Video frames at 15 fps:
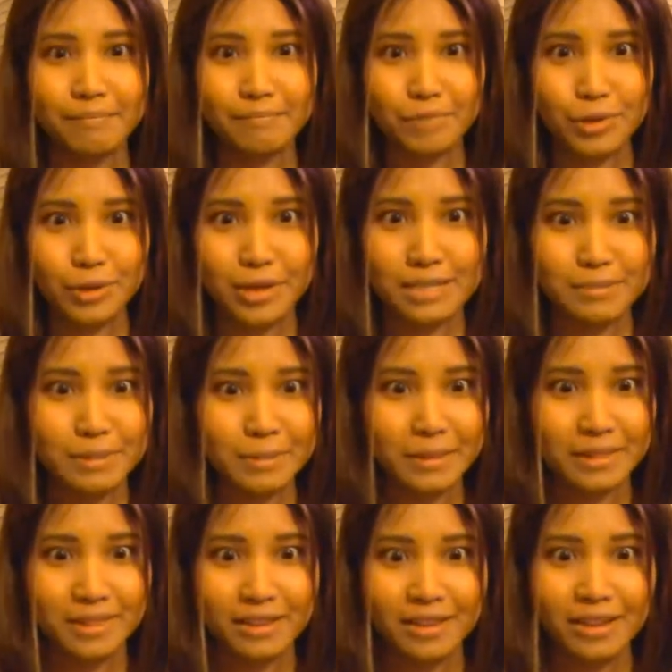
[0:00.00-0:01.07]
You guys may be
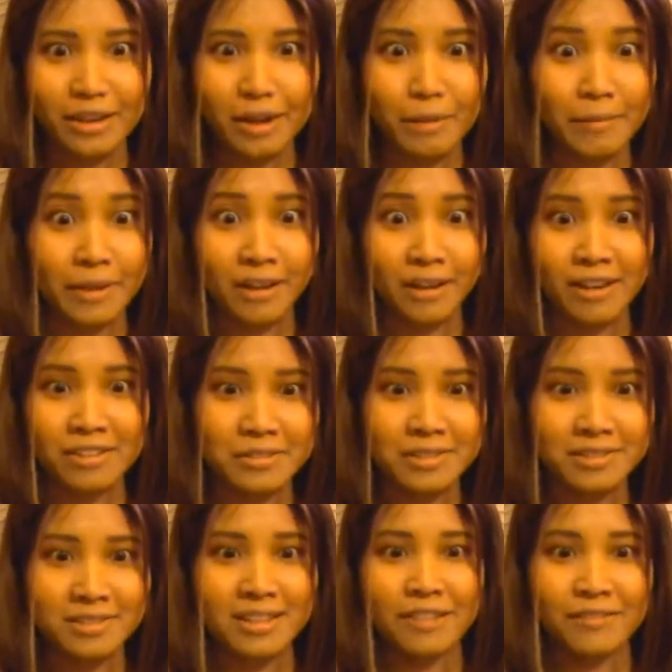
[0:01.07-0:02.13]
thinking, oh my gosh, so
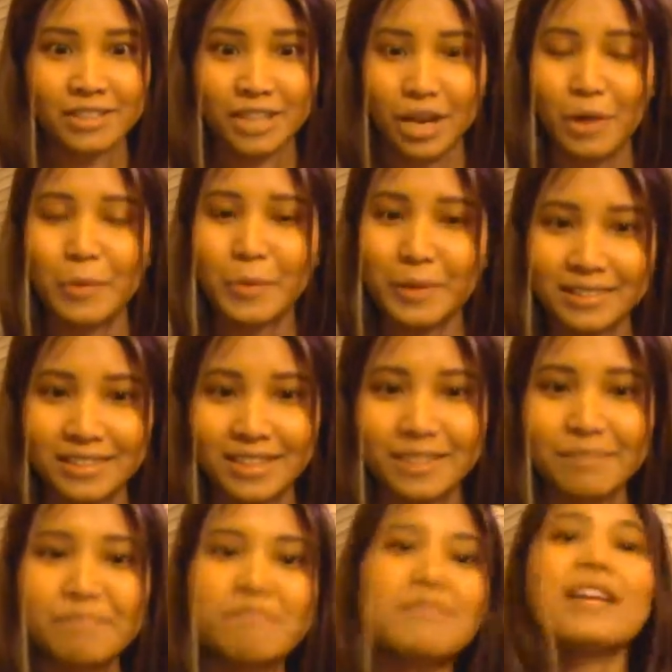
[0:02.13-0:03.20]
it's definitely not worth
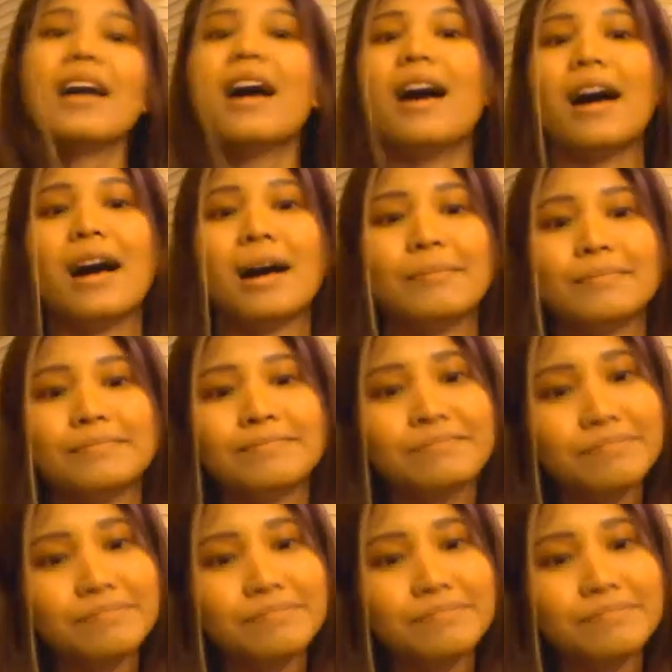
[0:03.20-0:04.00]
it. I